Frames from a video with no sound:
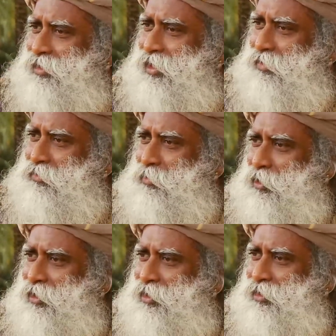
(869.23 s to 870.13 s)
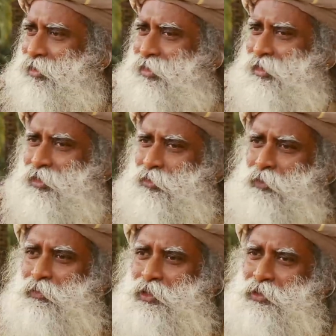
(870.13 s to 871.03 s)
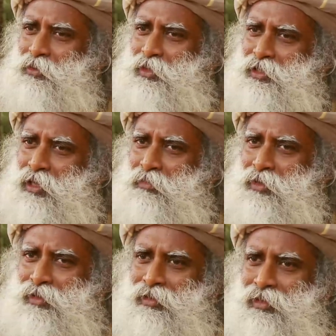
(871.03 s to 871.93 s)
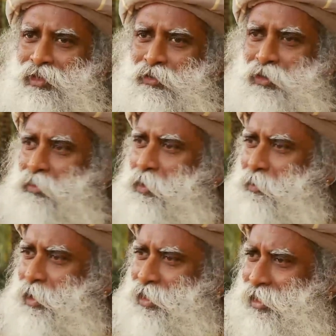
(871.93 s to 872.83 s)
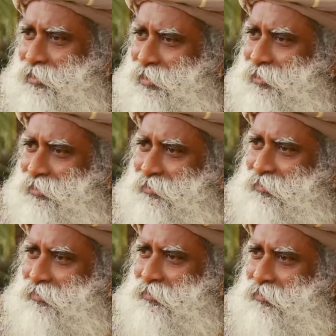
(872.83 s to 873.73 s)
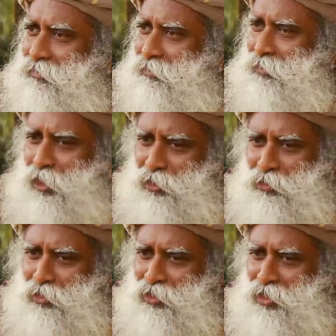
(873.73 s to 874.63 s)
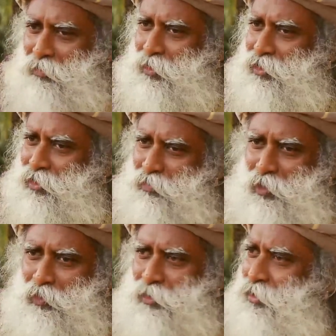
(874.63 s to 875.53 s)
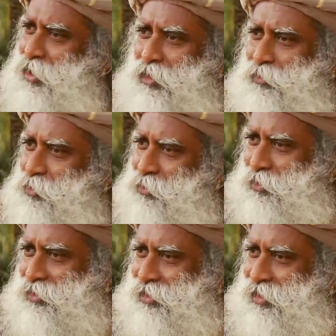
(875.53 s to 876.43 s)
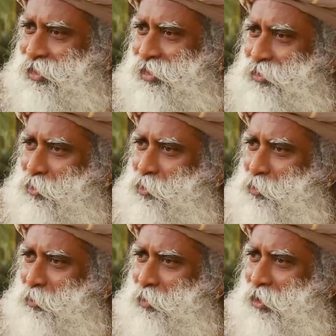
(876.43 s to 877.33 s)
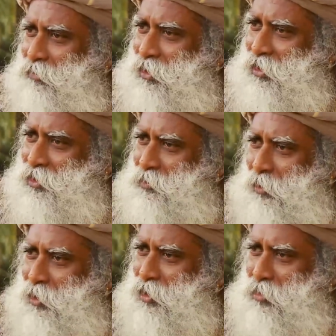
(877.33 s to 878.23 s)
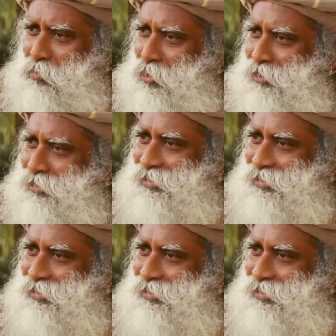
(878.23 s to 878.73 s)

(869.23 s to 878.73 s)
Everybody is always doing something thinking, okay, what will I get? Not doing something simply because they're allowed to do it. Those people are very small number.